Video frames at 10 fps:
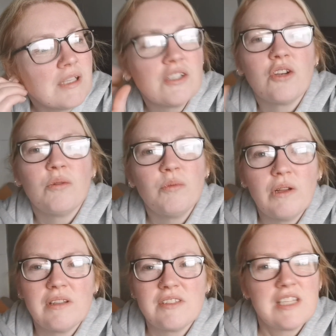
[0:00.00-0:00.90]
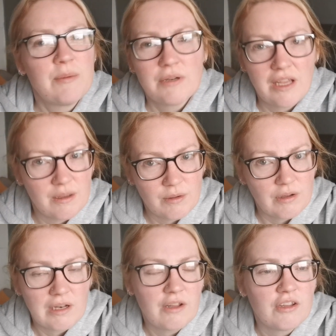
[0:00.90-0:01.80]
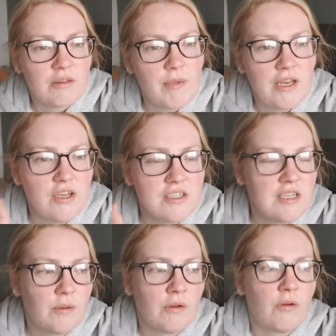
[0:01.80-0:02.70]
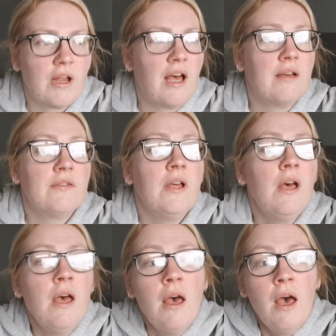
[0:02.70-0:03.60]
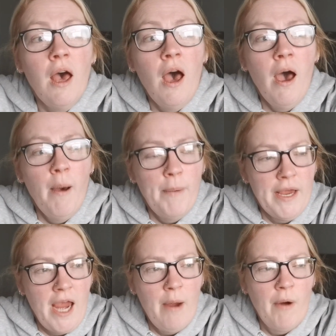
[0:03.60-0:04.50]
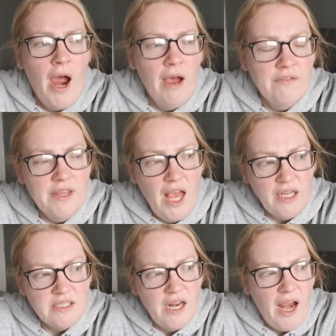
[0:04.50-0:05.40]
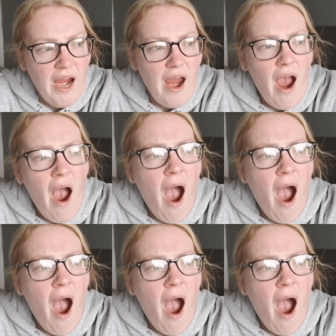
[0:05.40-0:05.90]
I don't know. I'll see what I'll look at the menu and see what I'm going to have. But yeah, we're having that tonight.